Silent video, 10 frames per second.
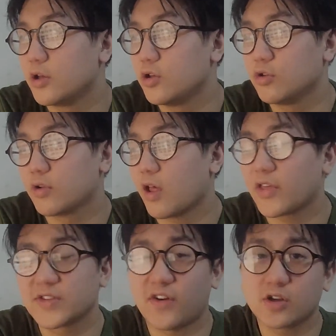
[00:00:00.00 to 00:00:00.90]
you know,
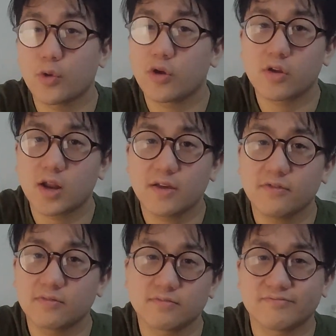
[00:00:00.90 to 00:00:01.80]
nothing's fun going on in your life.
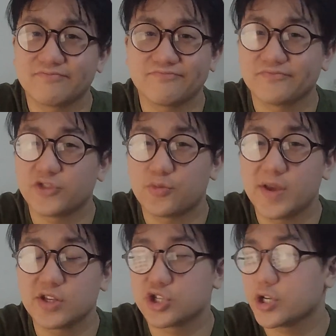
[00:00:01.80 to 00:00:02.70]
You're a
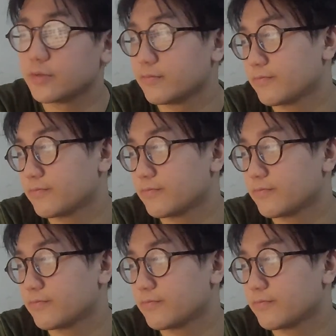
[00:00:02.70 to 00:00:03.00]
piece of shit.